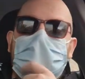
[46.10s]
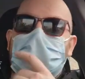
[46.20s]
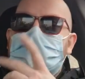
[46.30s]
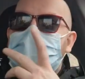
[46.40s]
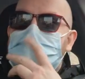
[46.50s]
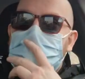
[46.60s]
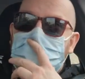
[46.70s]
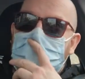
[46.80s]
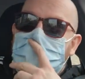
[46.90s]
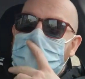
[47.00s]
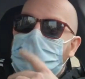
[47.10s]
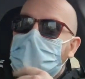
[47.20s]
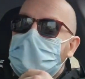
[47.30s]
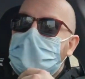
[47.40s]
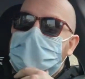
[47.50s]
And I was talking a bit
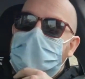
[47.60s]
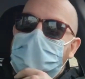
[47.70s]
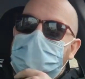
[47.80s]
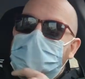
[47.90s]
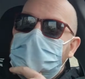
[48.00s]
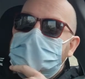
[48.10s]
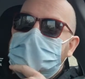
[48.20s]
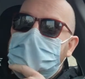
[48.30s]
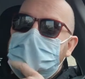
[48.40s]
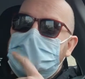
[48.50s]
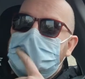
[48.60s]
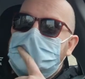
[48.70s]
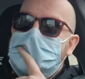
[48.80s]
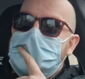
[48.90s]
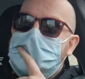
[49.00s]
about, like, hackneys and that. And
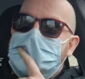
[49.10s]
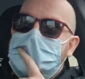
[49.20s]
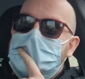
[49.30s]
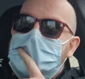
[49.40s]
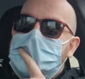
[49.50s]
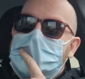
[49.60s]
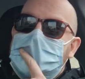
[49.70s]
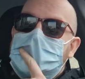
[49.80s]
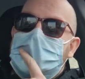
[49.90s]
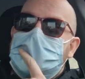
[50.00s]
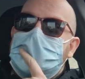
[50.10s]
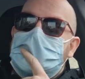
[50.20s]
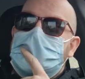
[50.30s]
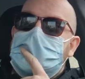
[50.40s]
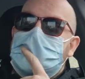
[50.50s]

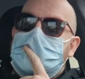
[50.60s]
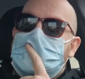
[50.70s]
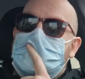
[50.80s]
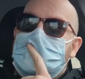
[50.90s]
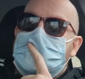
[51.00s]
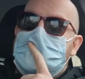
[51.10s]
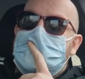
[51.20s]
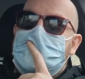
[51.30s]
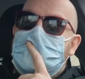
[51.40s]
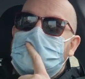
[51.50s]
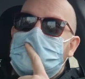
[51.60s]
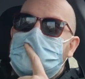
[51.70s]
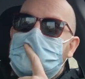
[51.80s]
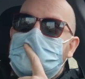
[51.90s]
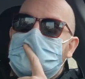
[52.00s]
she said to me that
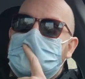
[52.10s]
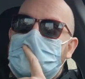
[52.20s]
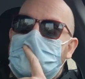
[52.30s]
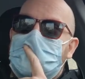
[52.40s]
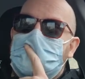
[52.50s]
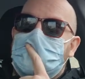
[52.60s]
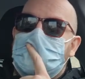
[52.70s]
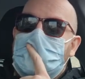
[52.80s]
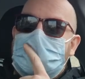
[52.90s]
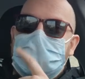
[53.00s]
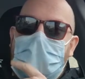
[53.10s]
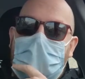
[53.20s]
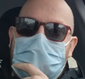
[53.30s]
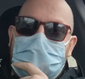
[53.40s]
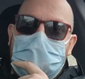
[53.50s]
she was
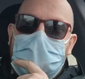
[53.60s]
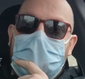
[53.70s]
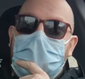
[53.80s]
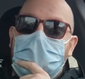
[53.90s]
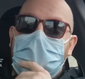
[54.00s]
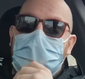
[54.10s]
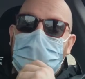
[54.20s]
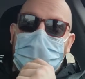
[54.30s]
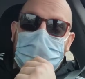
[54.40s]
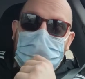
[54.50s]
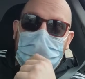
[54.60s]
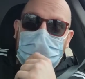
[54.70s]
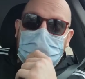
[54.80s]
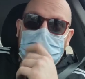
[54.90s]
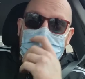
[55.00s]
attacked in a
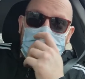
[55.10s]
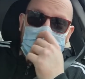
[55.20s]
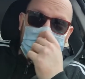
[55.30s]
Hackney